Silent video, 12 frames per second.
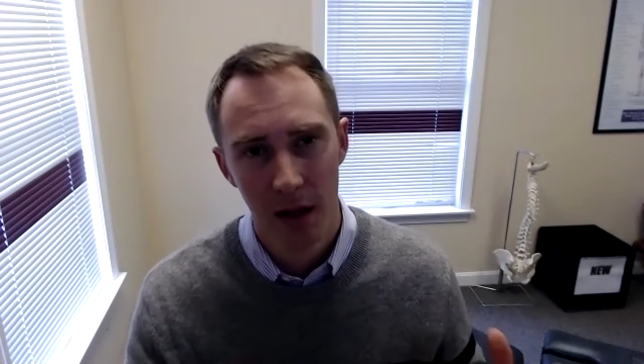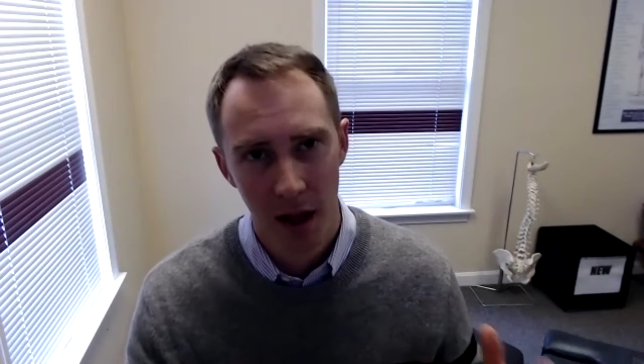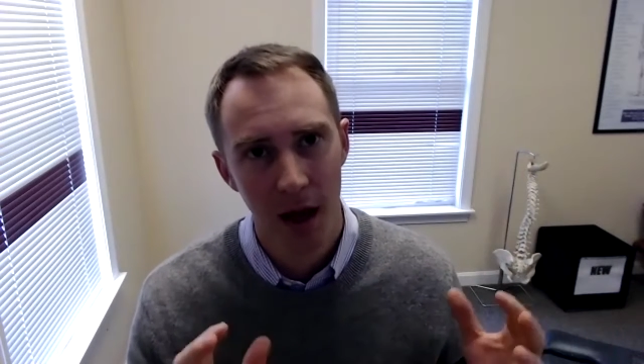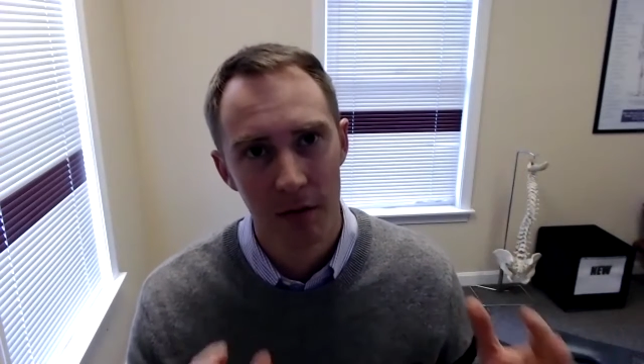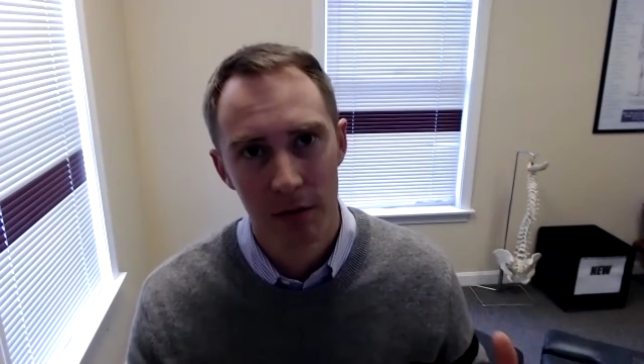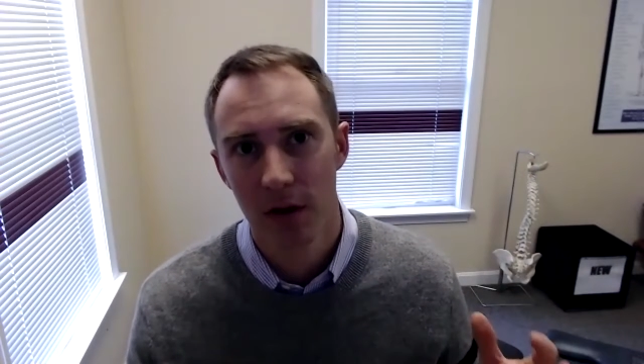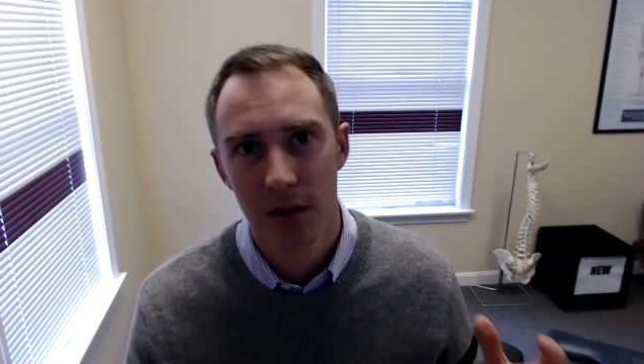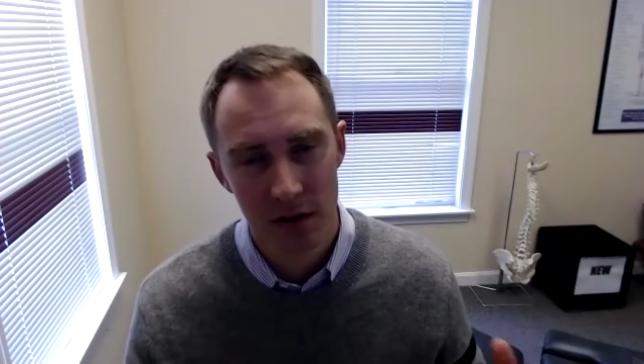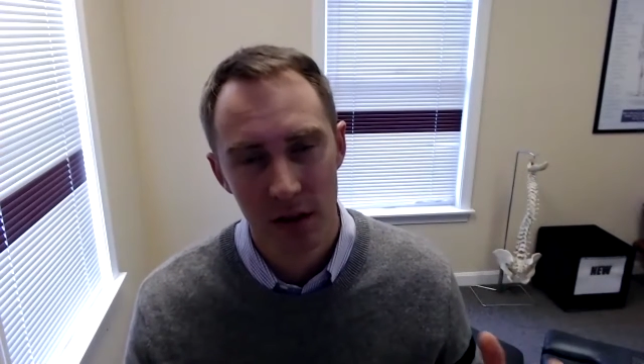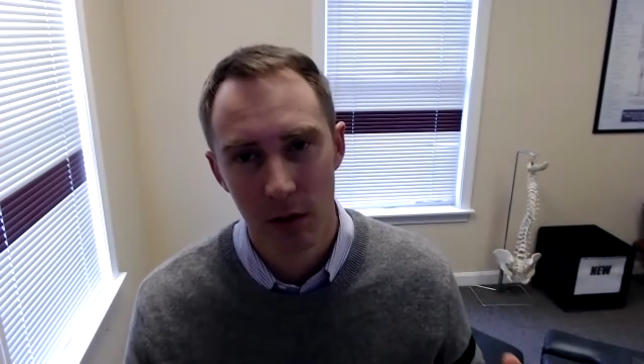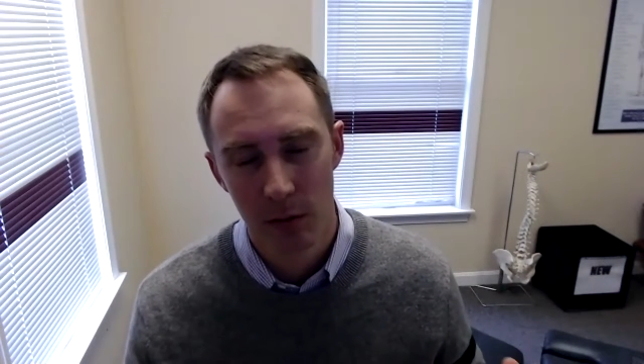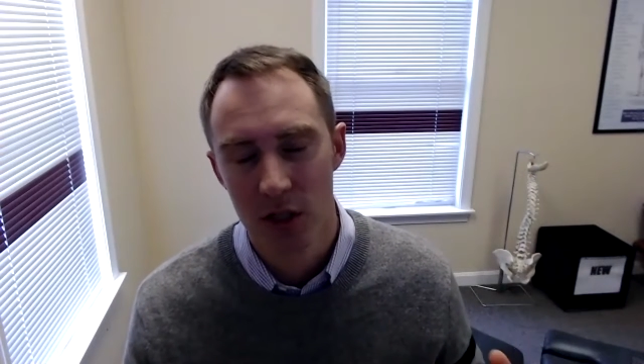every
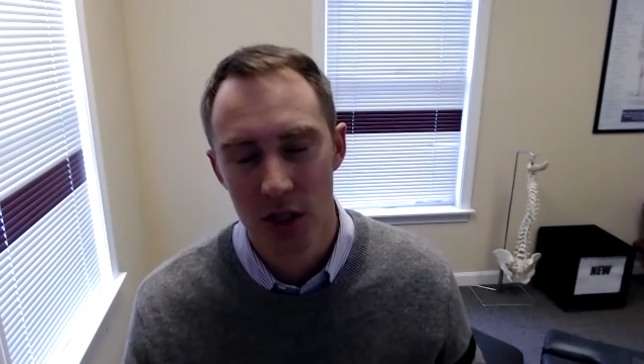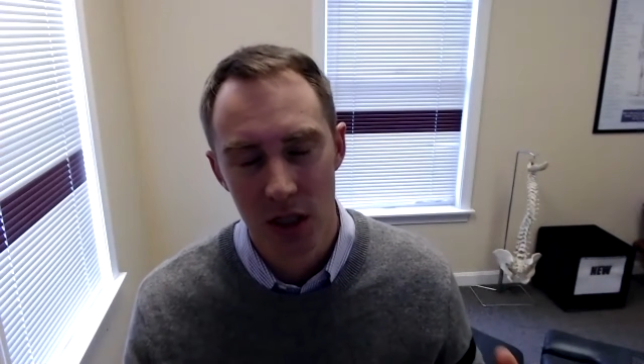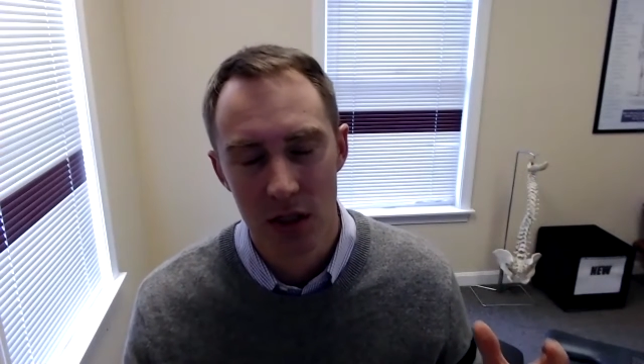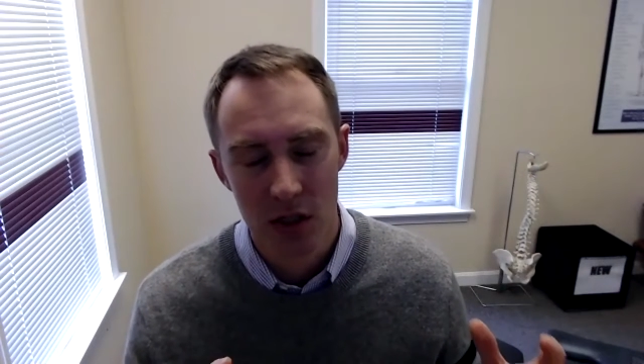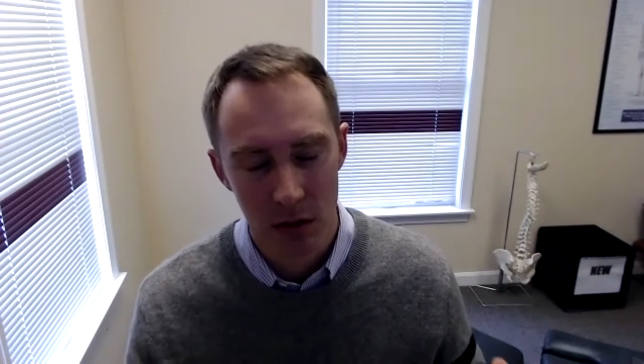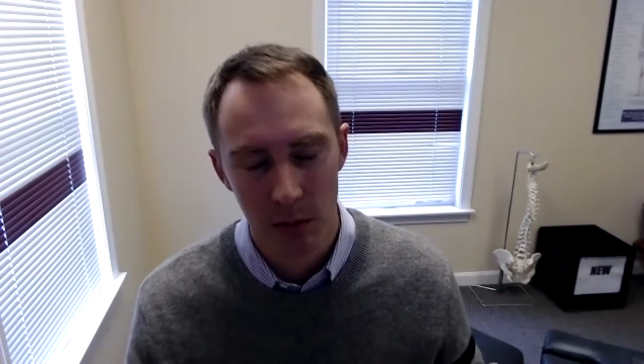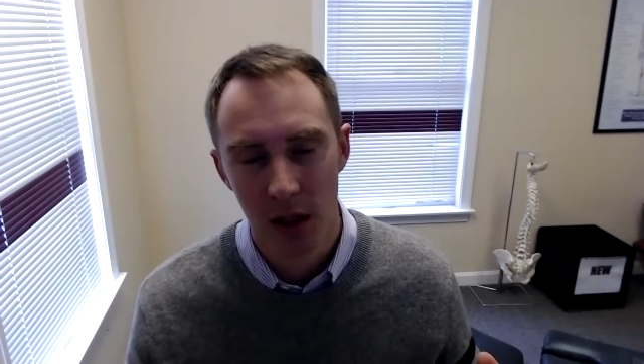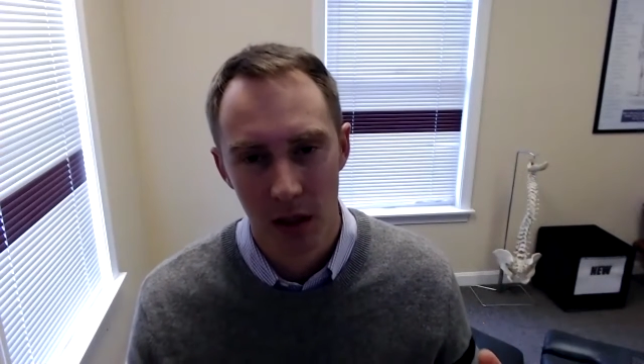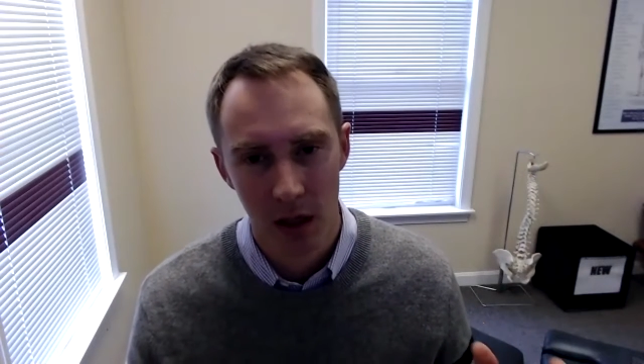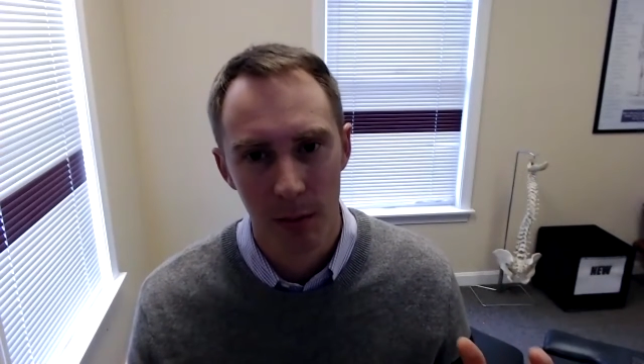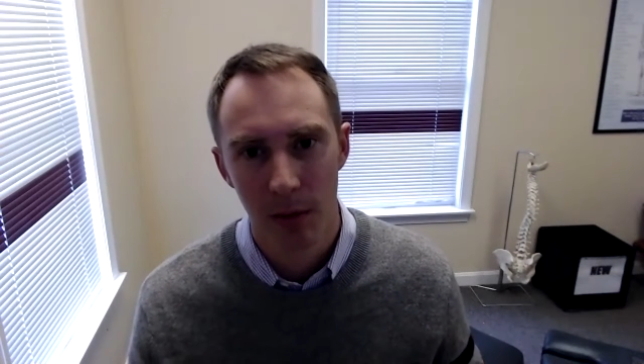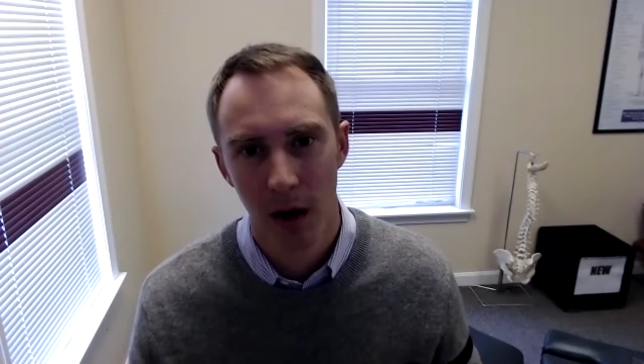single machine should be an
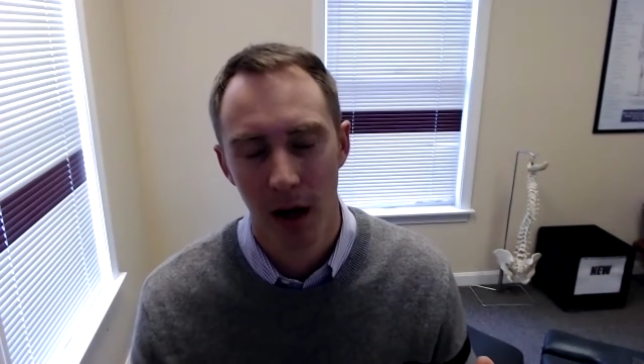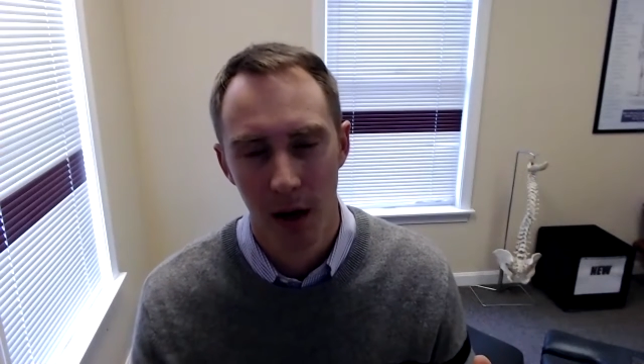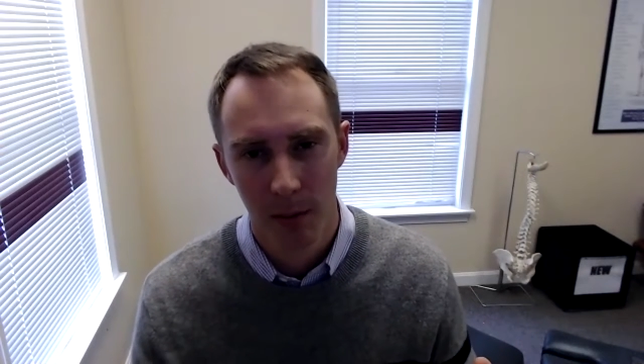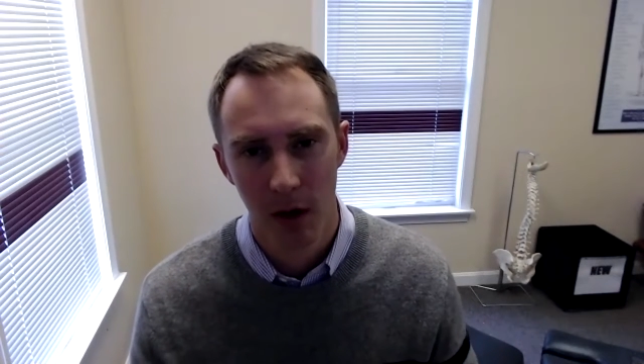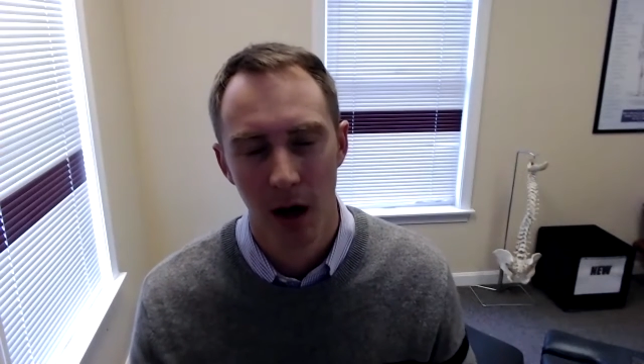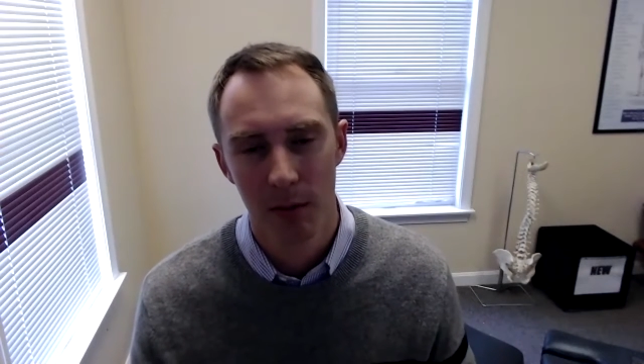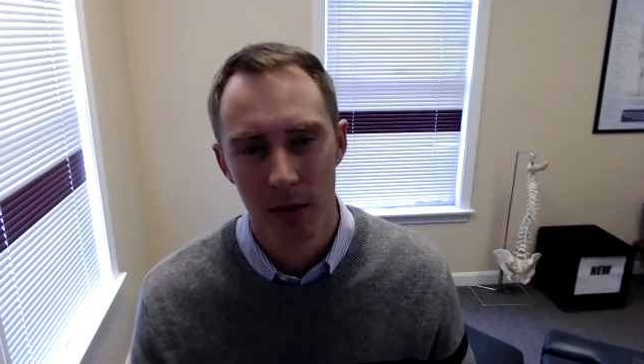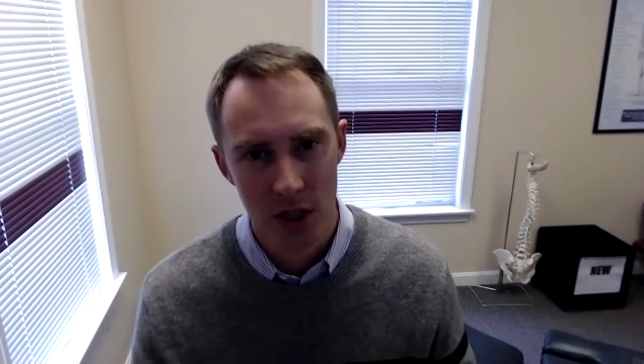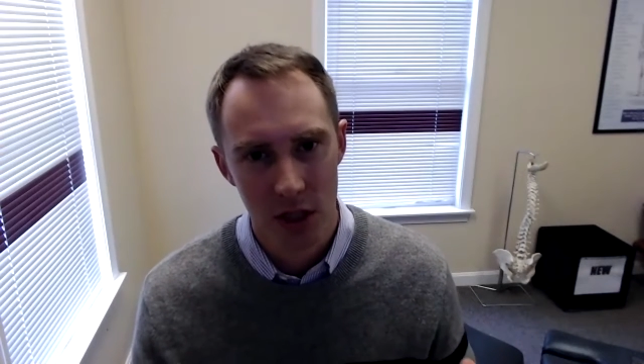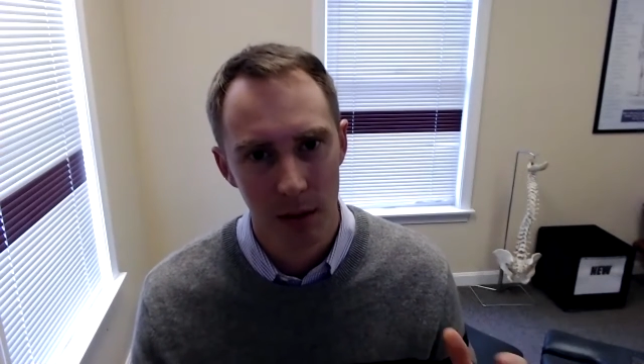upright MRI machine,